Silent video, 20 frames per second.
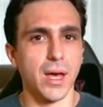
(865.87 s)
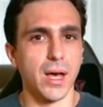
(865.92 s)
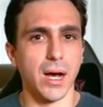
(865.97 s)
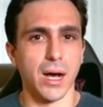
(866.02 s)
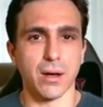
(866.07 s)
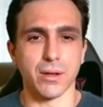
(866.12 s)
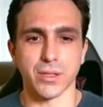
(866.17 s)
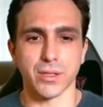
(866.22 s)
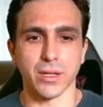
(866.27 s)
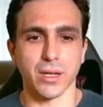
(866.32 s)

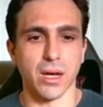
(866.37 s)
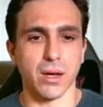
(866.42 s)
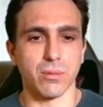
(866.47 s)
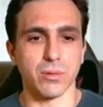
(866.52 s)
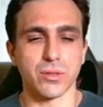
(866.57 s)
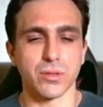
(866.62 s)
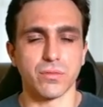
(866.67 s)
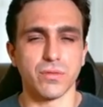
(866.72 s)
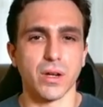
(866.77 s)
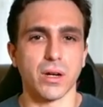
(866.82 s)
I was like, I
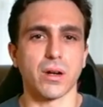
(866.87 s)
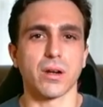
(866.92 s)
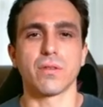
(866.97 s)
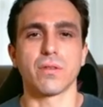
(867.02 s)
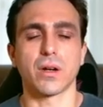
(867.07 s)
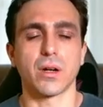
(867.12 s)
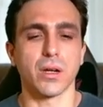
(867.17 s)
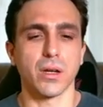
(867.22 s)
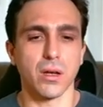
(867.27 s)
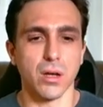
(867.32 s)
was very,
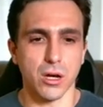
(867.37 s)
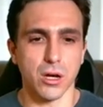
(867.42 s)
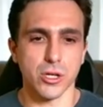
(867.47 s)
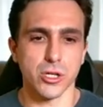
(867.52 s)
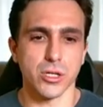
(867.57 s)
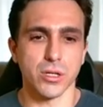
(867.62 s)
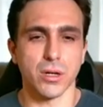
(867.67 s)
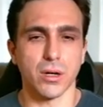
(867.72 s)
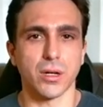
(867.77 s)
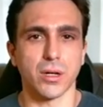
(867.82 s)
very
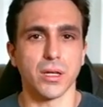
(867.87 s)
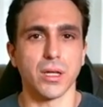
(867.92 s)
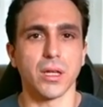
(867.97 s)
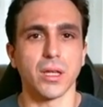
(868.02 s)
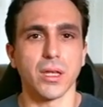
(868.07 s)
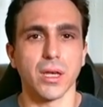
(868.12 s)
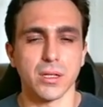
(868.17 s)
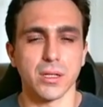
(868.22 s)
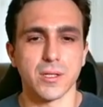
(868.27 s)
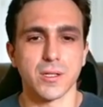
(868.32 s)
cautionary
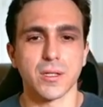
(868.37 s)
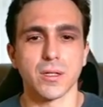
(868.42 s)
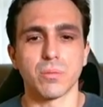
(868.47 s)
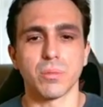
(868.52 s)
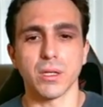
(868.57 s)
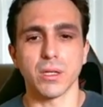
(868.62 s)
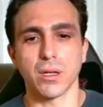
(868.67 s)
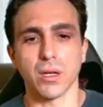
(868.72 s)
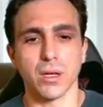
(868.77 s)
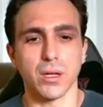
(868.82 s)
against it
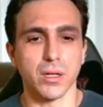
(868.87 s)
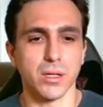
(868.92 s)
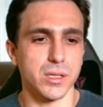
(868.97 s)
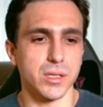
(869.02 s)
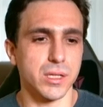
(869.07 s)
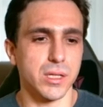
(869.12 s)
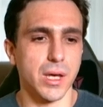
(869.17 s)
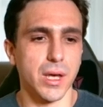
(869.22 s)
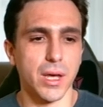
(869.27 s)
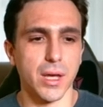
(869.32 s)

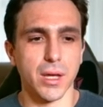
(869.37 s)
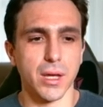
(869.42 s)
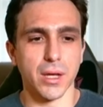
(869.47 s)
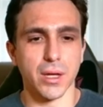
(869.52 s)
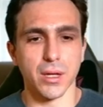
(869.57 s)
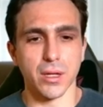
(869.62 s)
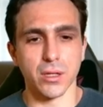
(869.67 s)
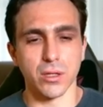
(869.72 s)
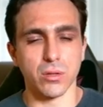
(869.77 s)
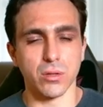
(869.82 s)
because
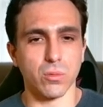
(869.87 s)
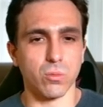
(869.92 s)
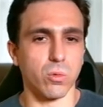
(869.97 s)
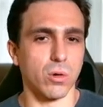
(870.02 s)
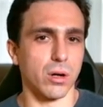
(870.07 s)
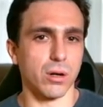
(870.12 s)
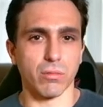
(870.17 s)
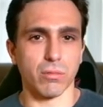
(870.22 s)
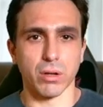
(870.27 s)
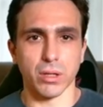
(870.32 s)
you
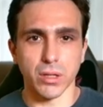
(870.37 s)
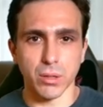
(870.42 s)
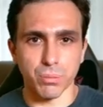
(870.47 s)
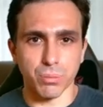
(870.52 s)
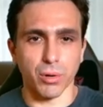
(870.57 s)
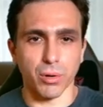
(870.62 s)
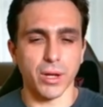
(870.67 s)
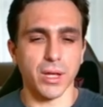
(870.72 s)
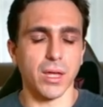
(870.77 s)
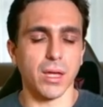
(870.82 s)
weren't really
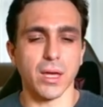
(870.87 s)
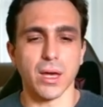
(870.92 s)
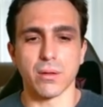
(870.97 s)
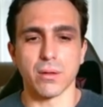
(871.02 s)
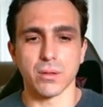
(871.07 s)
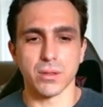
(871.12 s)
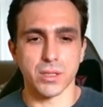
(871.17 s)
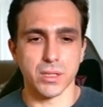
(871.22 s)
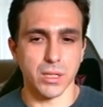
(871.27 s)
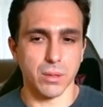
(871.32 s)
breaking
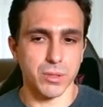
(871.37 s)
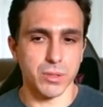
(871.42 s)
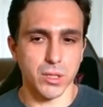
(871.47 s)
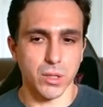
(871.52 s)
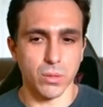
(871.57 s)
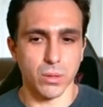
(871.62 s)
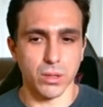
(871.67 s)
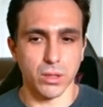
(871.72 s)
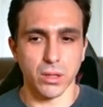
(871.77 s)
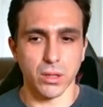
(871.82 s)
out
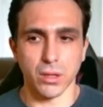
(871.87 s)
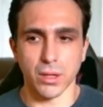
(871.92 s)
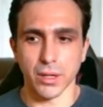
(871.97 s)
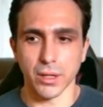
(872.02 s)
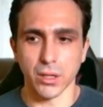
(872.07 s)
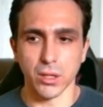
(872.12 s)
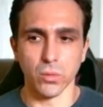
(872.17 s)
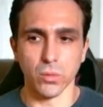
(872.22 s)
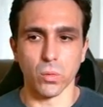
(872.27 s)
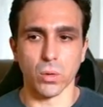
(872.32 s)
subsequently
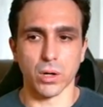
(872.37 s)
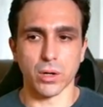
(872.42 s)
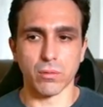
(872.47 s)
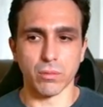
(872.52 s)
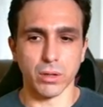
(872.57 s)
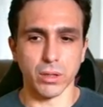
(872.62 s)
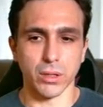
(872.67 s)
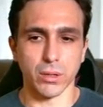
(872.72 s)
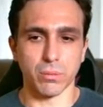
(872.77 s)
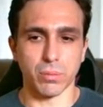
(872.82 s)
like you weren't
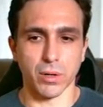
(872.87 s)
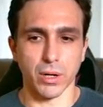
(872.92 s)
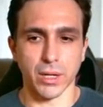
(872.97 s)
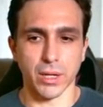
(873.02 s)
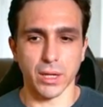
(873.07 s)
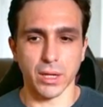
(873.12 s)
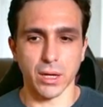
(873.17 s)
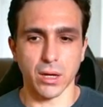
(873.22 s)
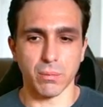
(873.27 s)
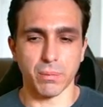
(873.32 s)
really
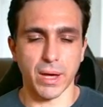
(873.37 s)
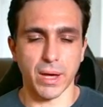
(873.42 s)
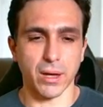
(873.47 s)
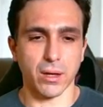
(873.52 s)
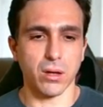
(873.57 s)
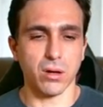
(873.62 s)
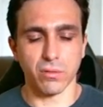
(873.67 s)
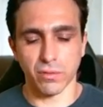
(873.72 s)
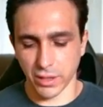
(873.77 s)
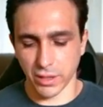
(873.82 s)
breaking out
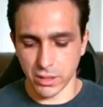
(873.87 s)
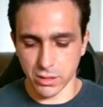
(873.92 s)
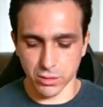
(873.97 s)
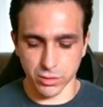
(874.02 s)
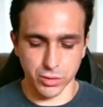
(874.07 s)
back over here.